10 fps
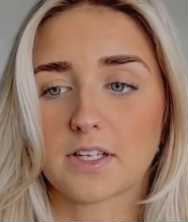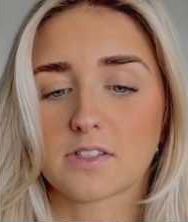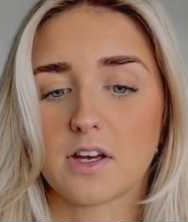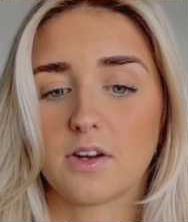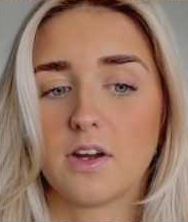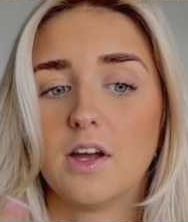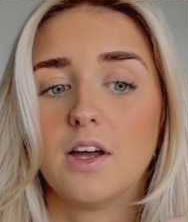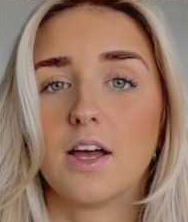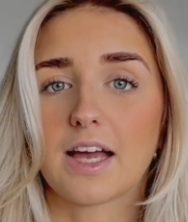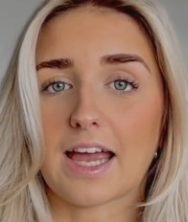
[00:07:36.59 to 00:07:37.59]
So
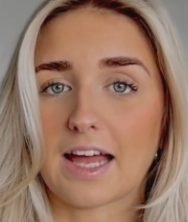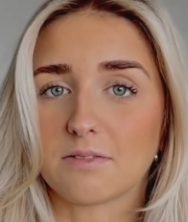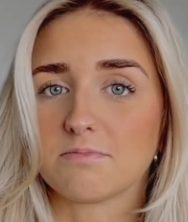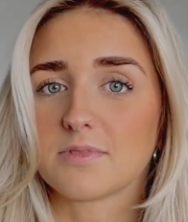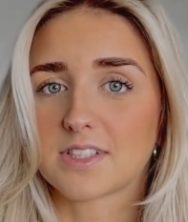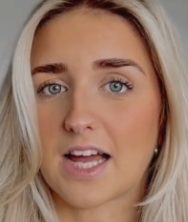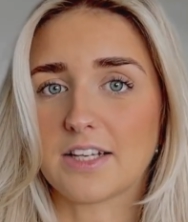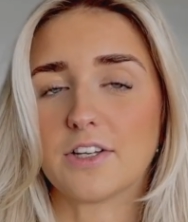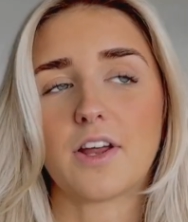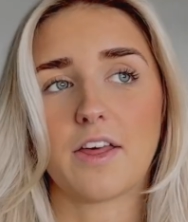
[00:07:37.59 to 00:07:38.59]
again,
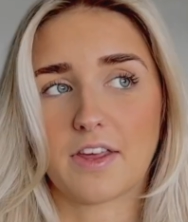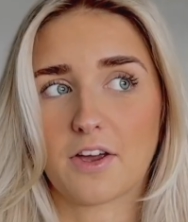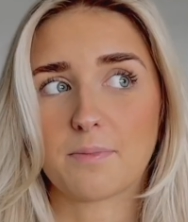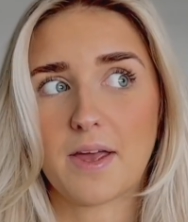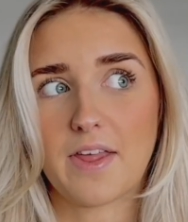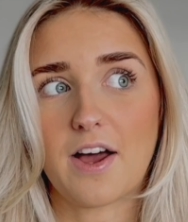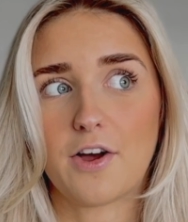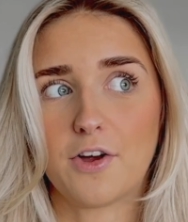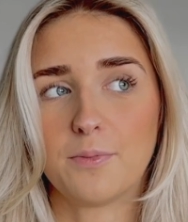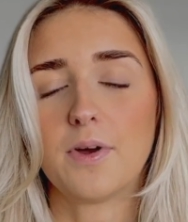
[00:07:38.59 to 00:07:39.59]
standard. I think I'd pay that at
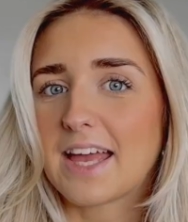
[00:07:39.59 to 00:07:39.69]
home.